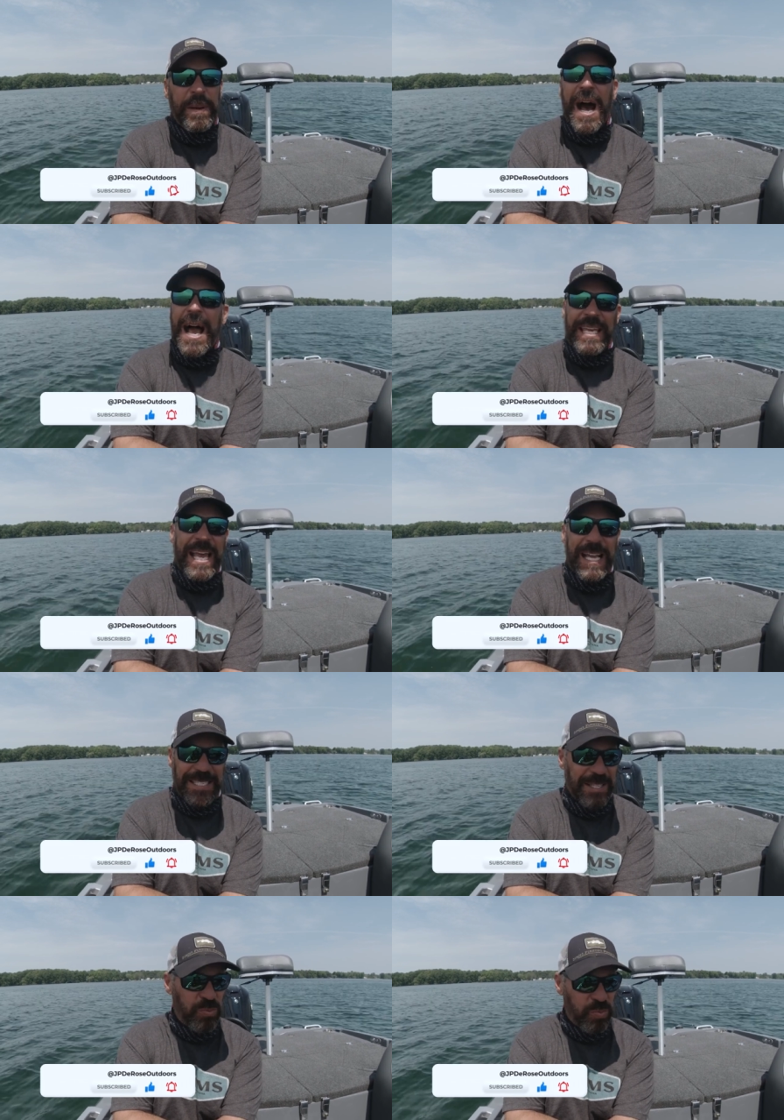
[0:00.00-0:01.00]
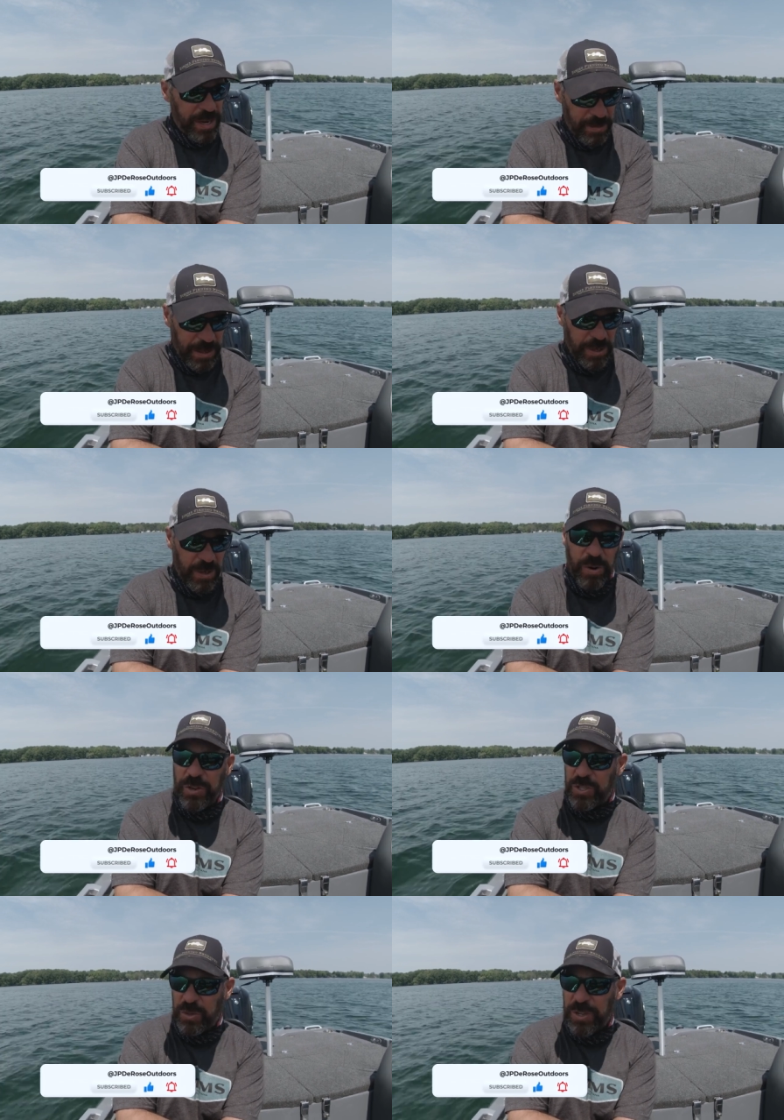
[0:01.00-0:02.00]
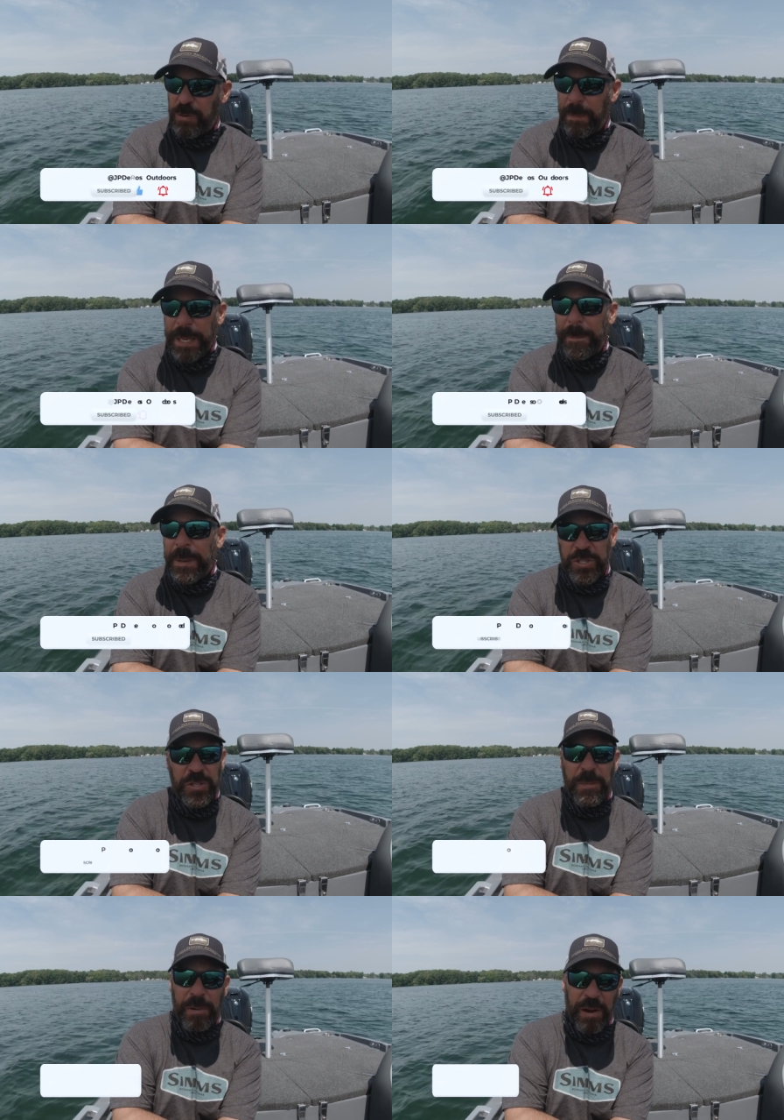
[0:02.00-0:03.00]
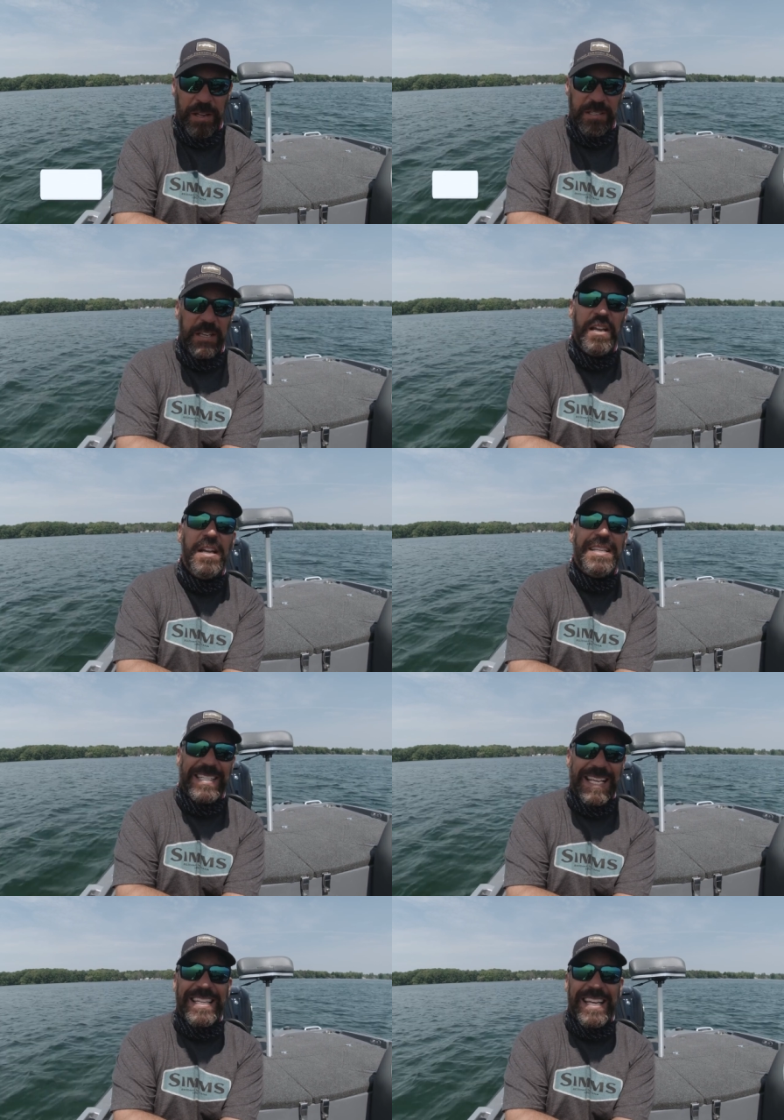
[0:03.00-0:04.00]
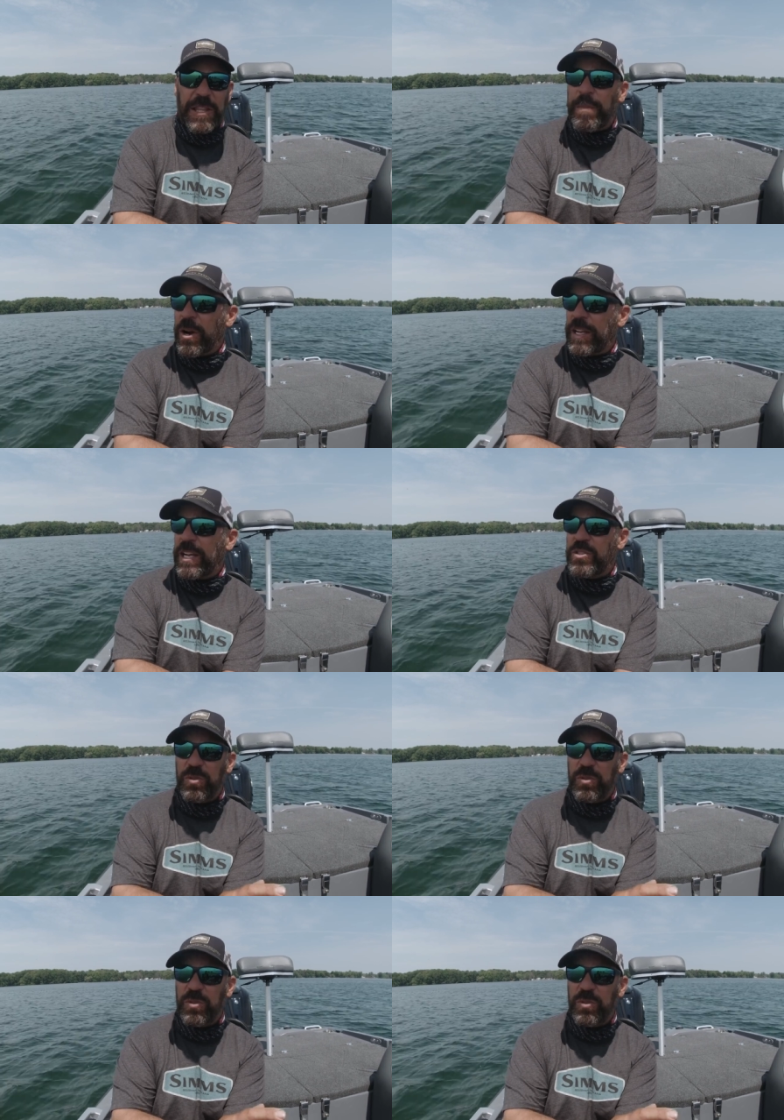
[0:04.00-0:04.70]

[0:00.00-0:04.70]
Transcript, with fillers: but iCast is right around the corner, so there will be a bunch of new products set to hit the market.